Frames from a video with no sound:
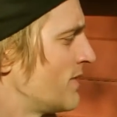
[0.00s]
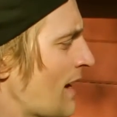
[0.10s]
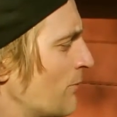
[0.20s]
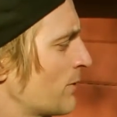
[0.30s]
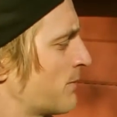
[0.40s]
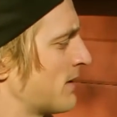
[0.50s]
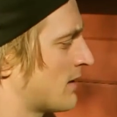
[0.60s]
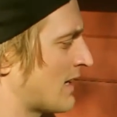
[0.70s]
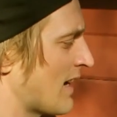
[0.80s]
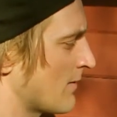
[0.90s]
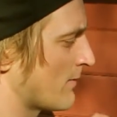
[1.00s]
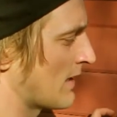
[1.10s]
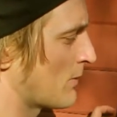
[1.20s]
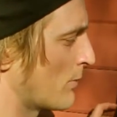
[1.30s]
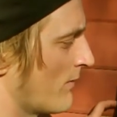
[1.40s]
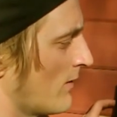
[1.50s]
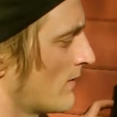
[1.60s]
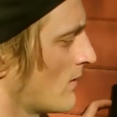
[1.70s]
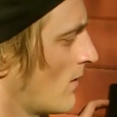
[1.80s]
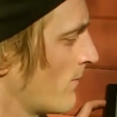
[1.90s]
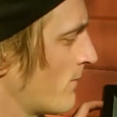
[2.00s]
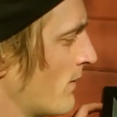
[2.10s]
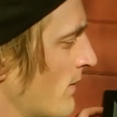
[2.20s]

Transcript: That would be kind of the equivalent of